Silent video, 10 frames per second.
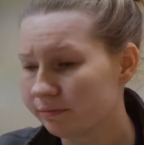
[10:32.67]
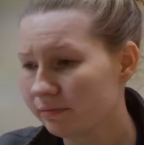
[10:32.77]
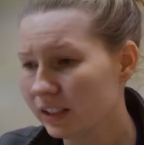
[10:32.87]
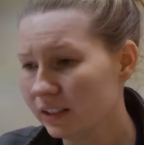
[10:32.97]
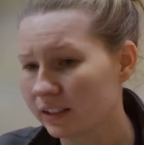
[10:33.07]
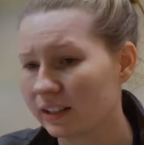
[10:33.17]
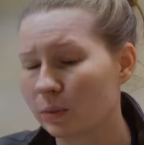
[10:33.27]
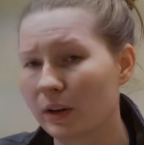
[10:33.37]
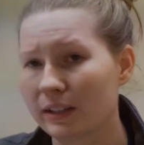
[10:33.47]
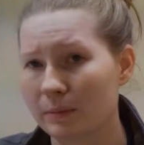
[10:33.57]
So that's
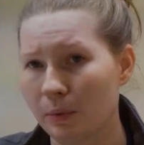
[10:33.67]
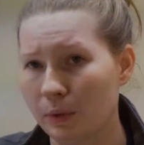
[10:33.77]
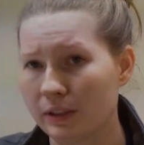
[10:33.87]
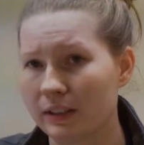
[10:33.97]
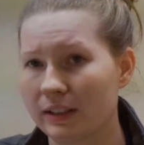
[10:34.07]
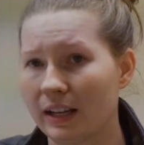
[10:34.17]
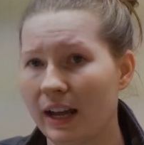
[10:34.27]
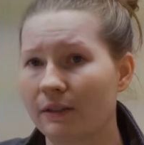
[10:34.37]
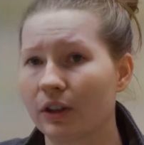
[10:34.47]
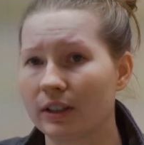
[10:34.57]
why it's important to
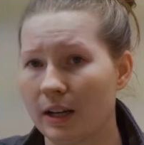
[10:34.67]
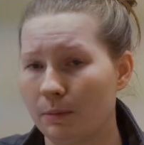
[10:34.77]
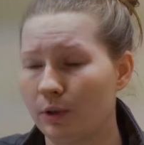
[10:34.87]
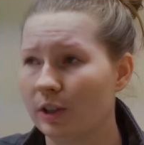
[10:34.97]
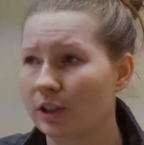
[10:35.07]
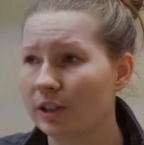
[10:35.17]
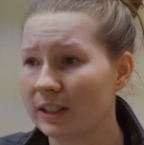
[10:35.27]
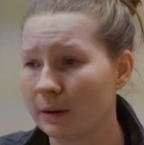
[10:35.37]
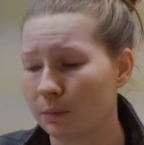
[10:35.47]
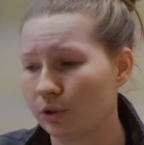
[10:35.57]
have a good
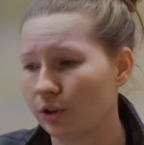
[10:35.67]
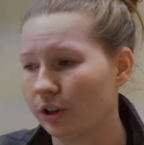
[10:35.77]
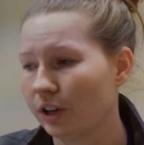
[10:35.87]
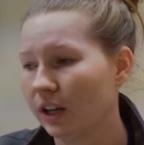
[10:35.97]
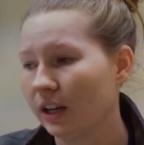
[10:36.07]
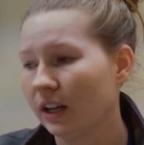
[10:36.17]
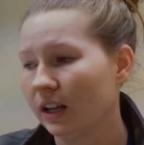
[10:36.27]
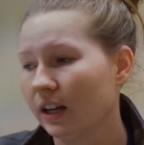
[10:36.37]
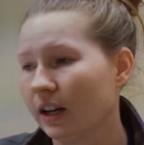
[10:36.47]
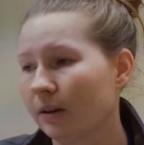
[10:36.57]
temperature.
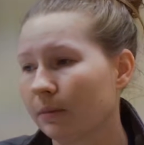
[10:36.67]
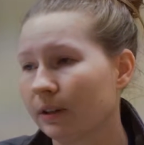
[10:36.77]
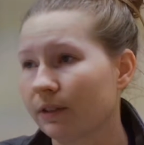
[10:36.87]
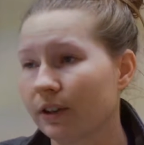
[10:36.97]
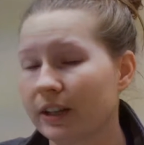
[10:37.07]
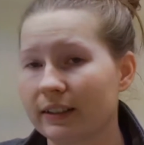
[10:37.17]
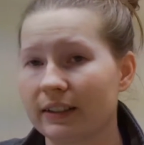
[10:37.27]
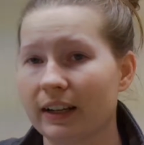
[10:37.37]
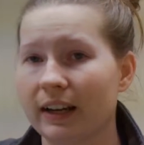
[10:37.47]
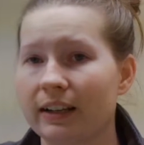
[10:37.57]
But if they're
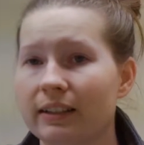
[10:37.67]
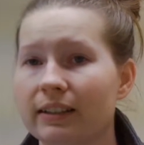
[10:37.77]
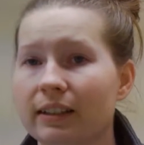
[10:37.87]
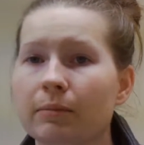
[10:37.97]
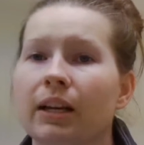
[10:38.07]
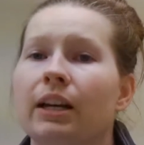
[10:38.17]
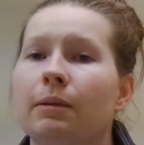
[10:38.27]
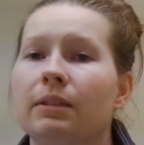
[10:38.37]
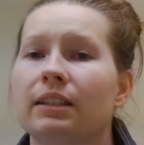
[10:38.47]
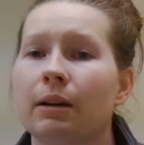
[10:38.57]
anesthetized,
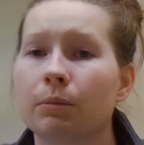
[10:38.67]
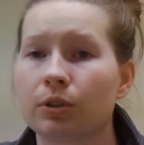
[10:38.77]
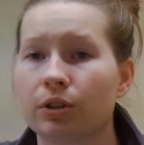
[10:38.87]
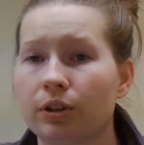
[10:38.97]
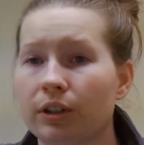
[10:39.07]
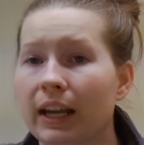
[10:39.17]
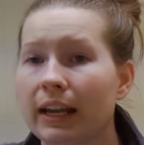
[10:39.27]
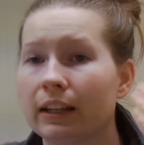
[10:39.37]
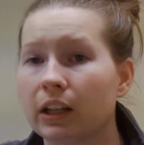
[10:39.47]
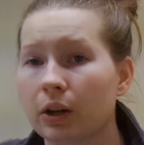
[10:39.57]
sometimes the temperature
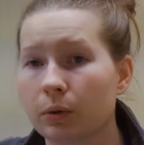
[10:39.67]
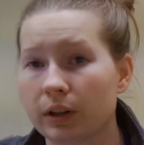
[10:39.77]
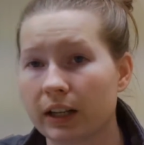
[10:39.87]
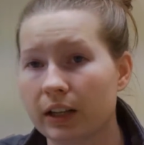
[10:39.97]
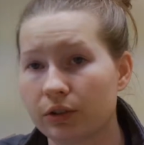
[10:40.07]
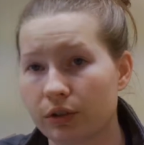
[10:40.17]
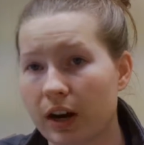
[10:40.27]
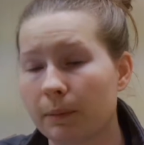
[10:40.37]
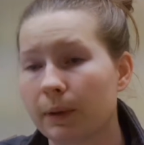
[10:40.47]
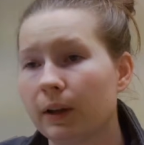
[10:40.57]
can
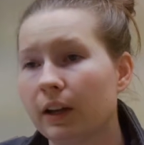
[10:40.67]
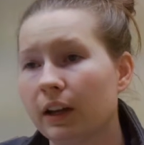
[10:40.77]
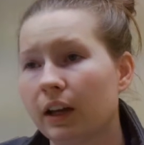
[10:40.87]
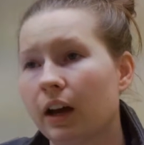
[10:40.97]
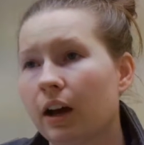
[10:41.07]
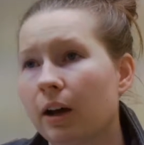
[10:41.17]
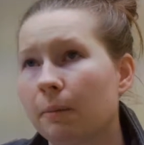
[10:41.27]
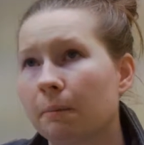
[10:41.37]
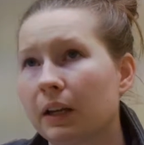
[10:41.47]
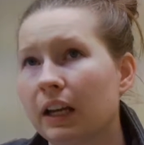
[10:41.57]
drop.
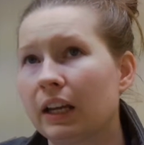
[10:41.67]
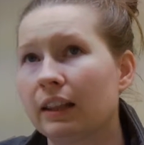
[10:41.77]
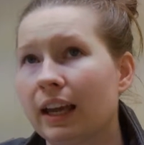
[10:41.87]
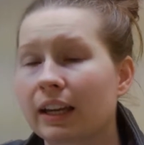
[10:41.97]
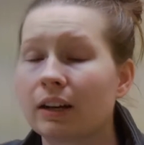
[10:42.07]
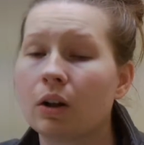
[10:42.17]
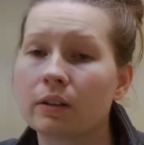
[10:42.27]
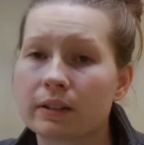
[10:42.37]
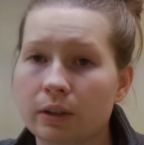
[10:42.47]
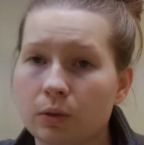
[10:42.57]
And that can also